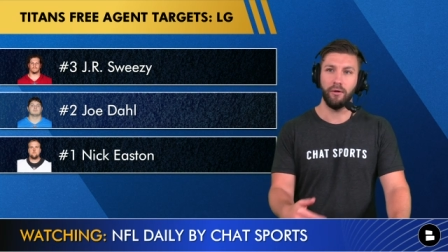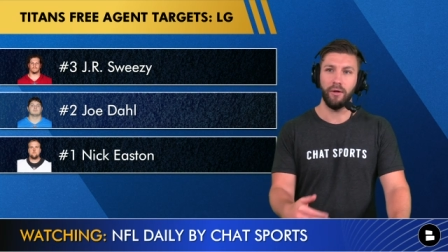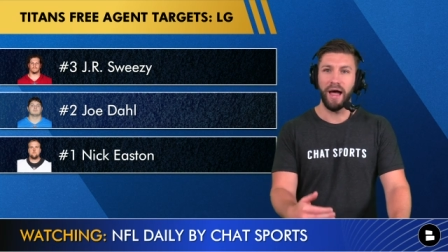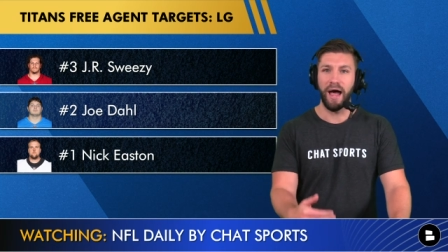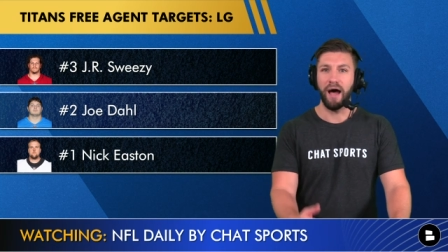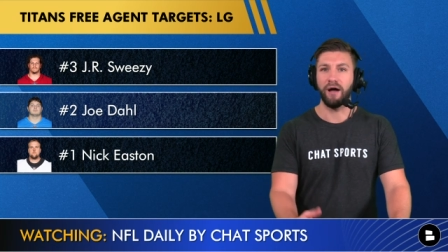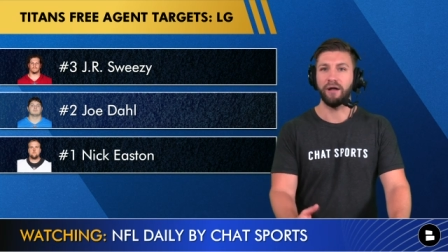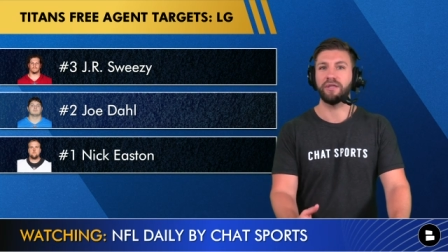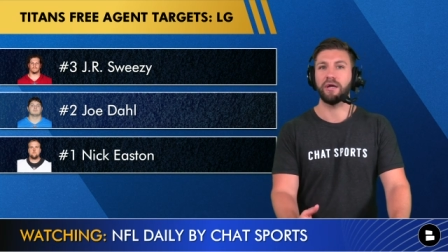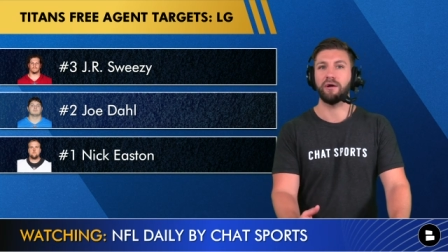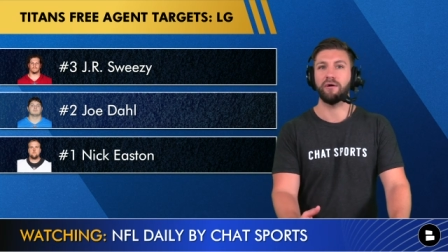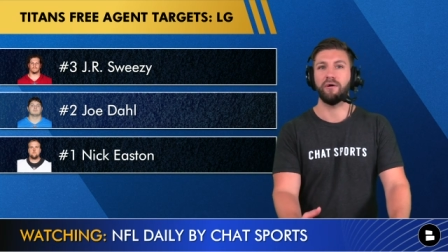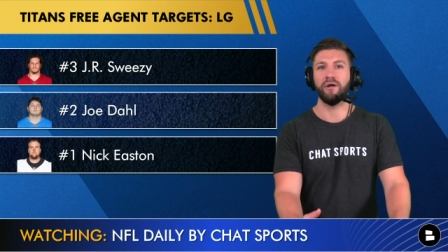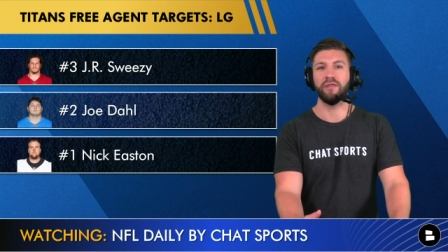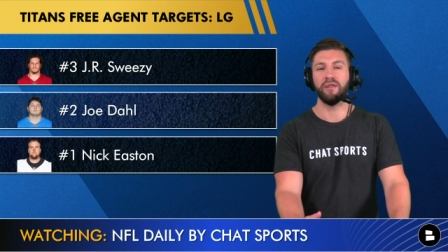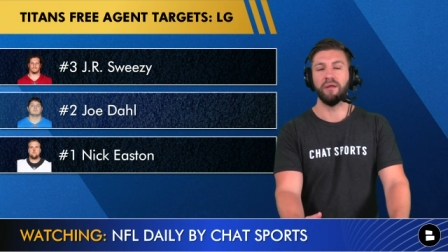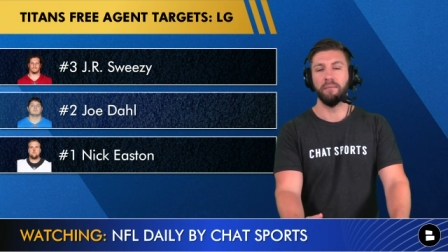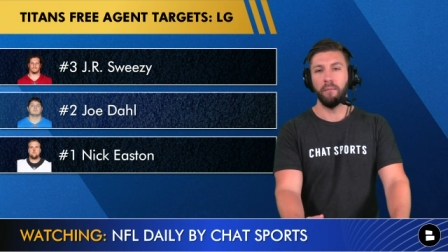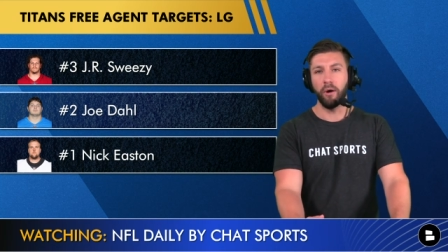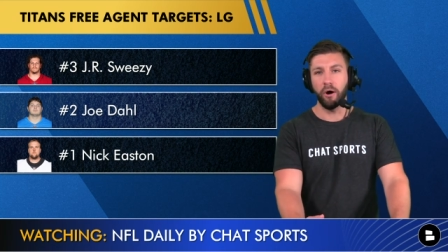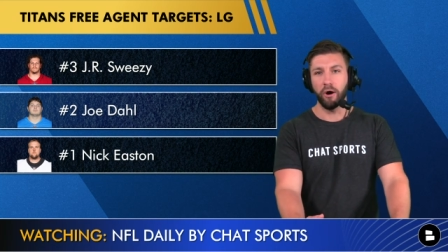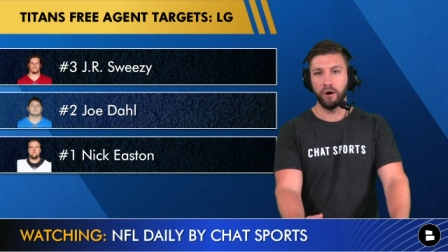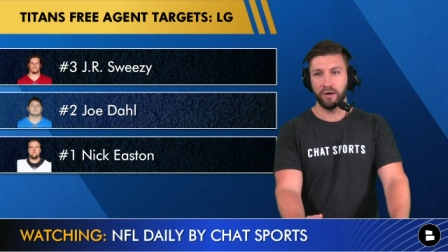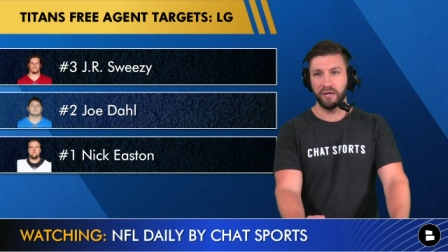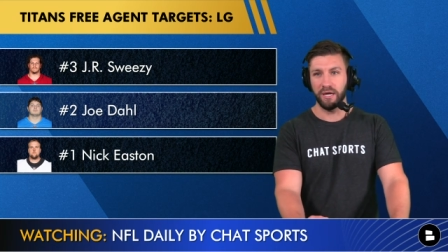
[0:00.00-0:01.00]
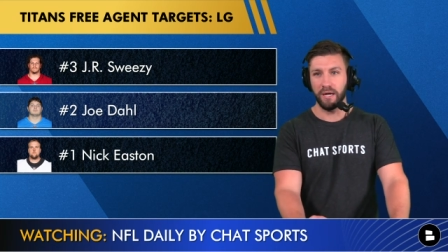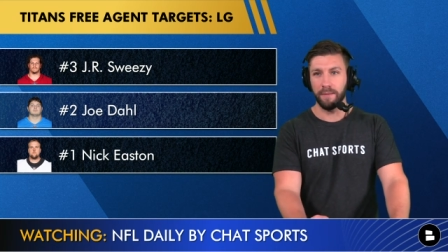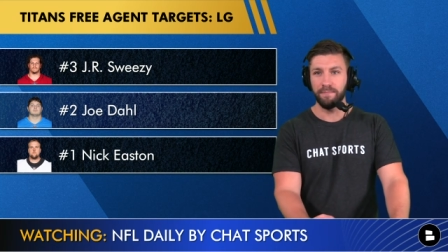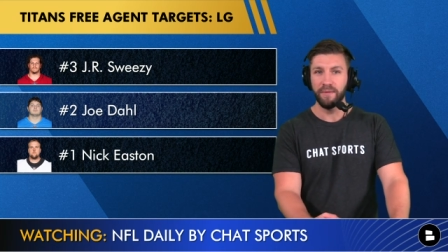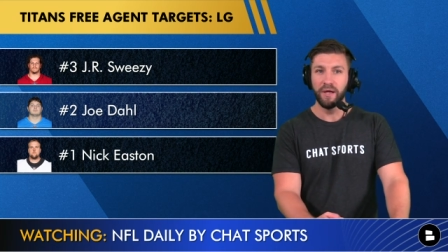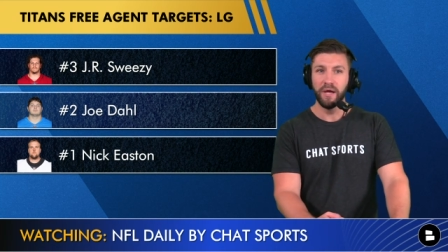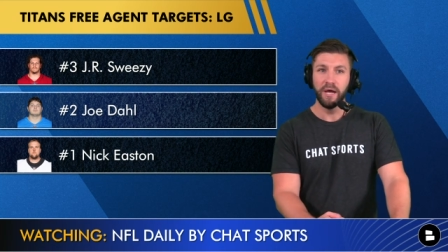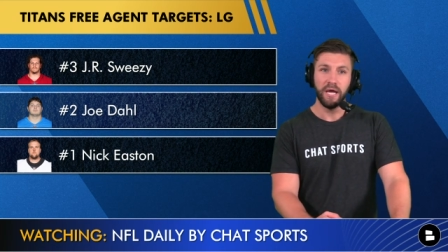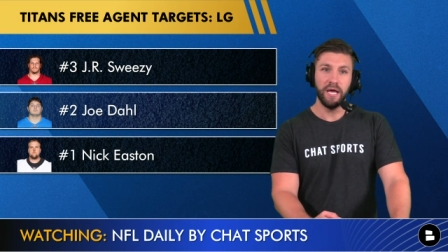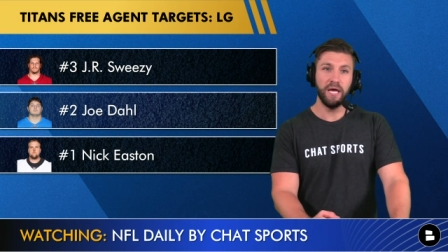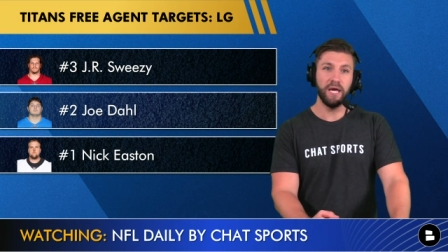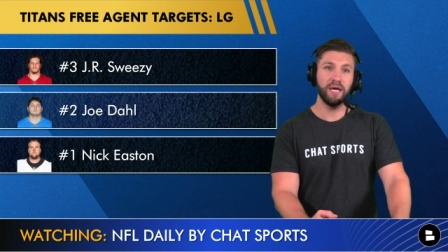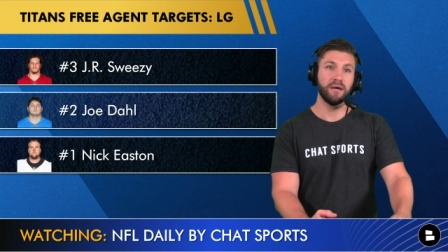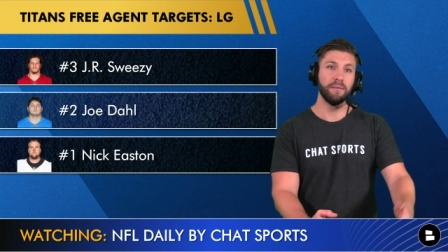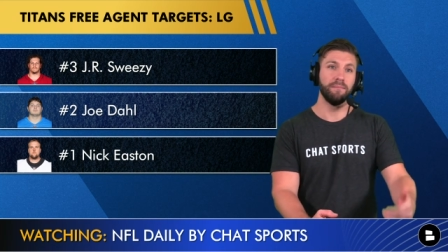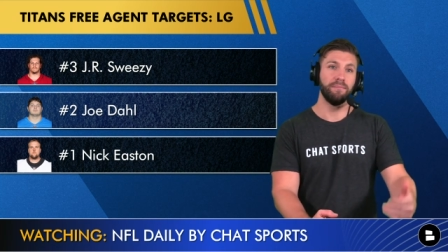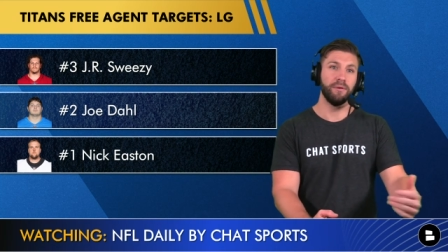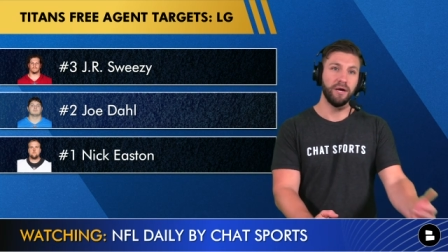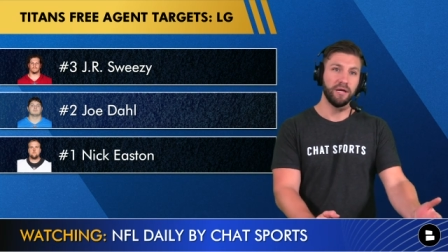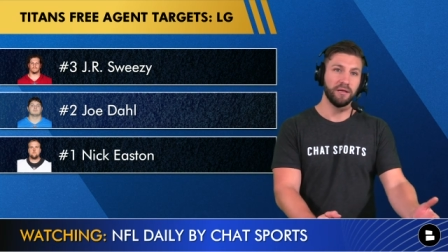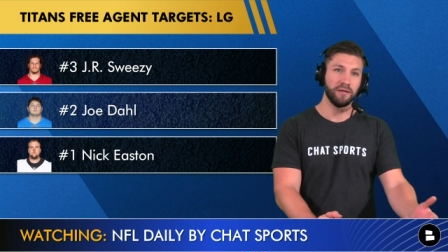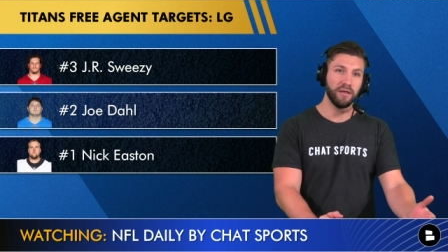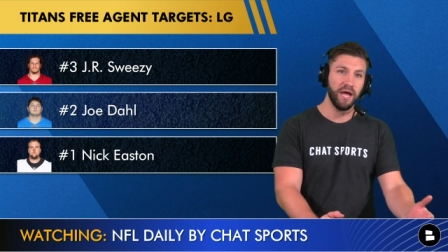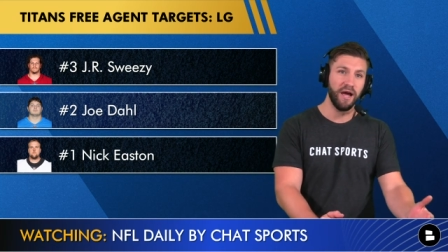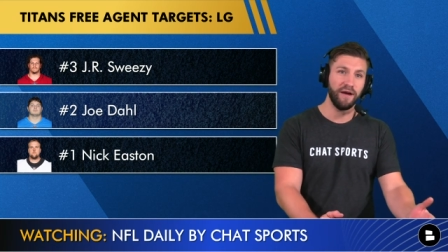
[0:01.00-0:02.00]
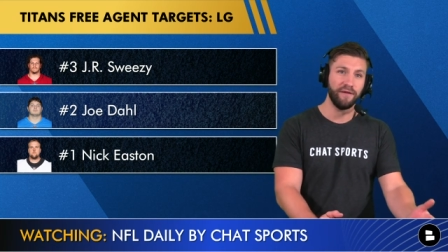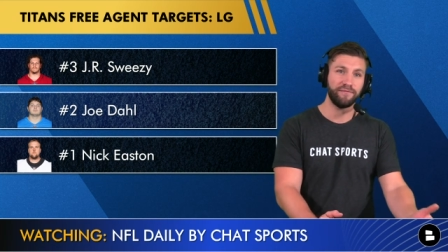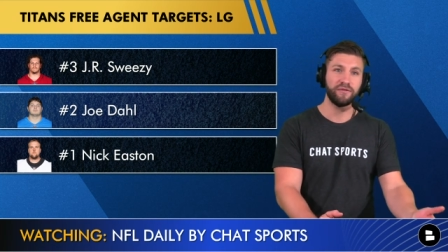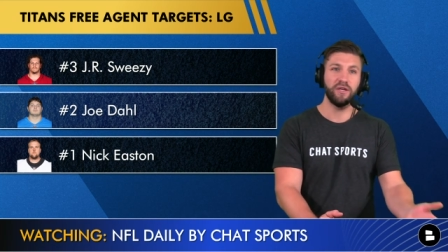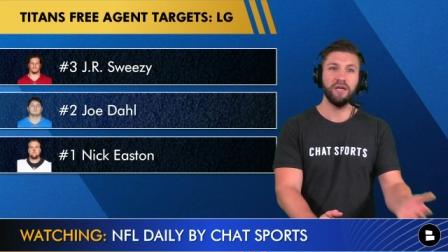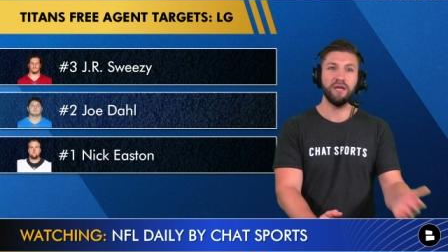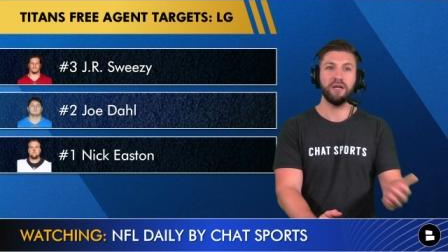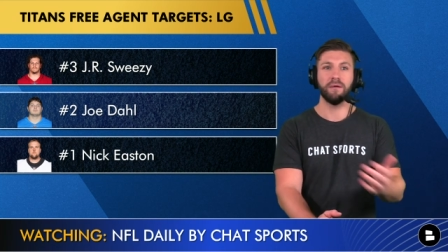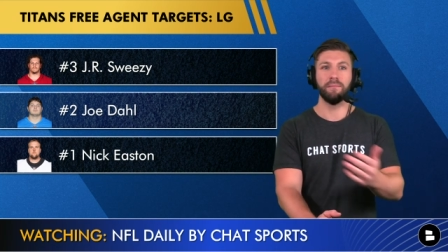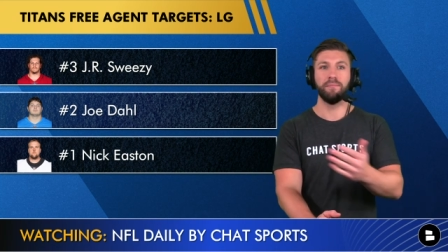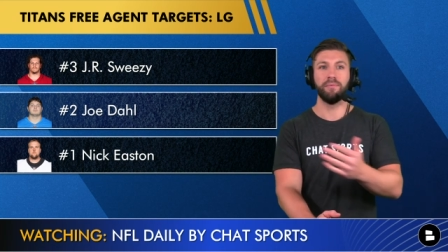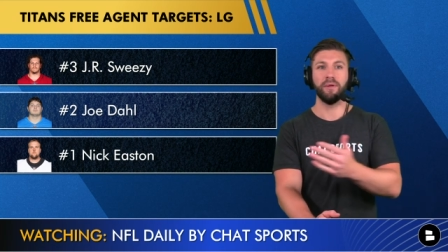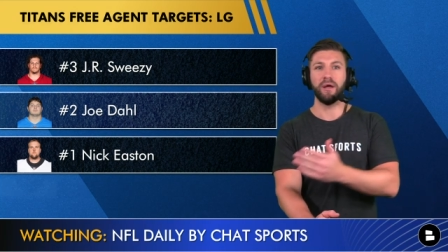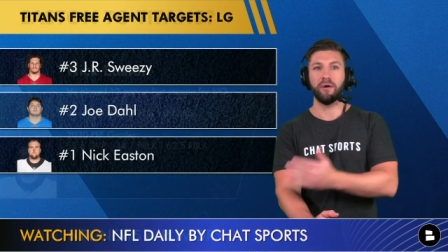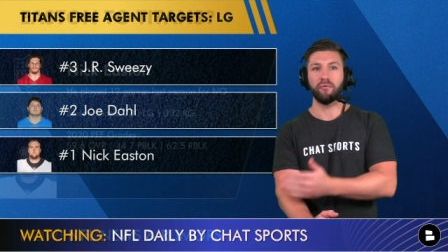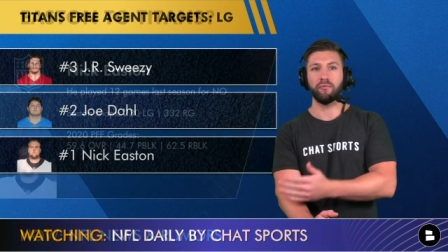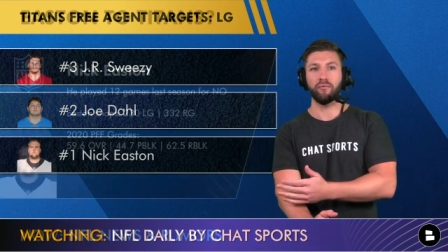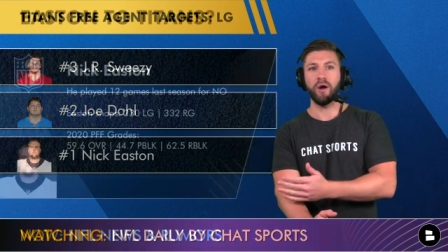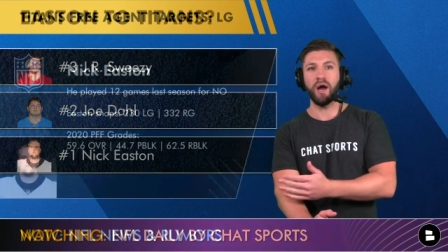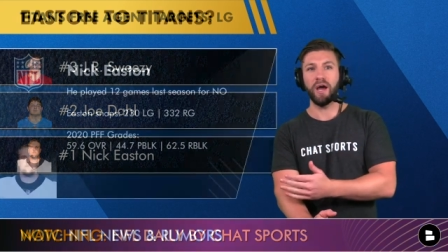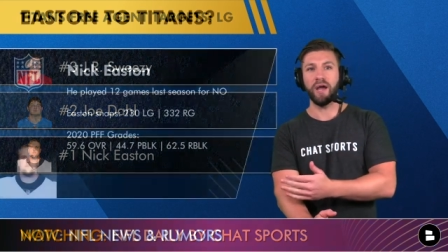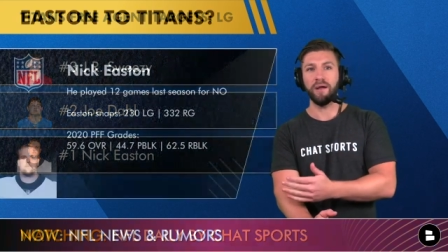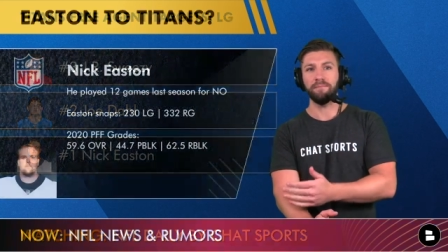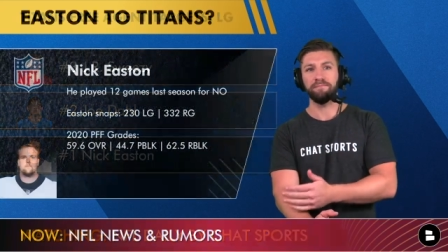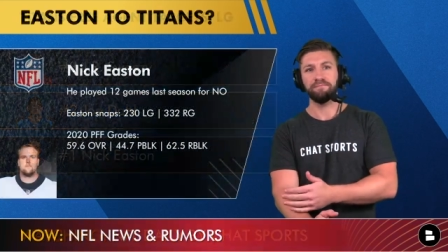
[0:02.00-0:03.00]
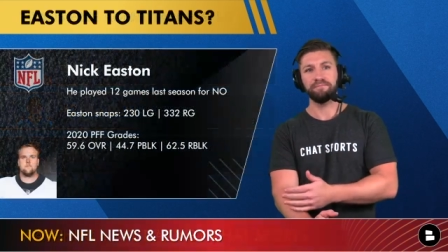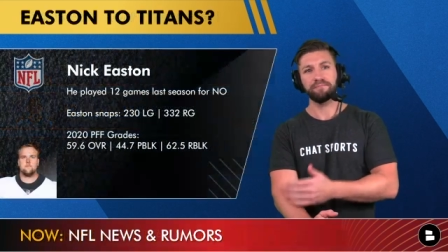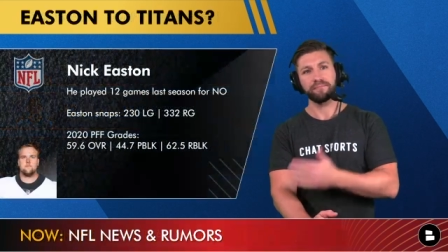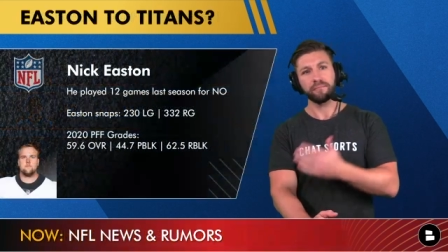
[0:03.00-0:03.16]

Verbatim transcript: out there on the market. He can play left, he can play right